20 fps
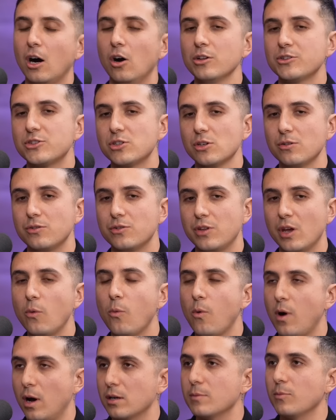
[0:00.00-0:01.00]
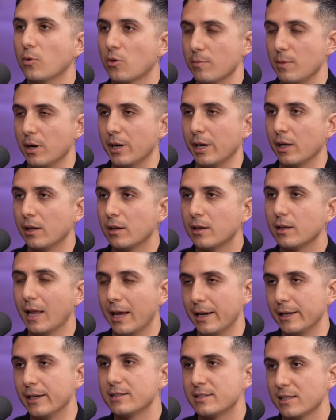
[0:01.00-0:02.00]
Also, they want more money.
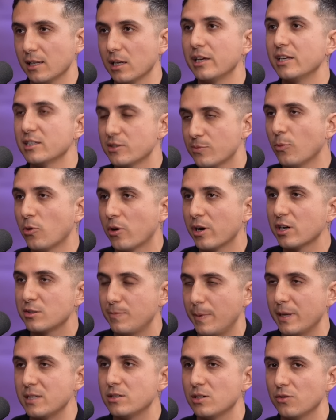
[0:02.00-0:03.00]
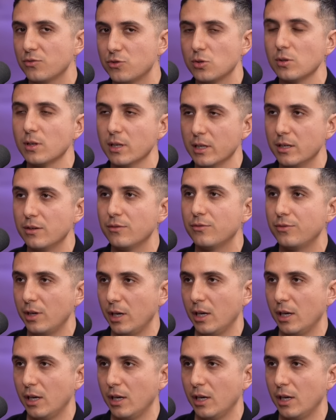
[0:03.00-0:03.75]
Like it's more expensive to live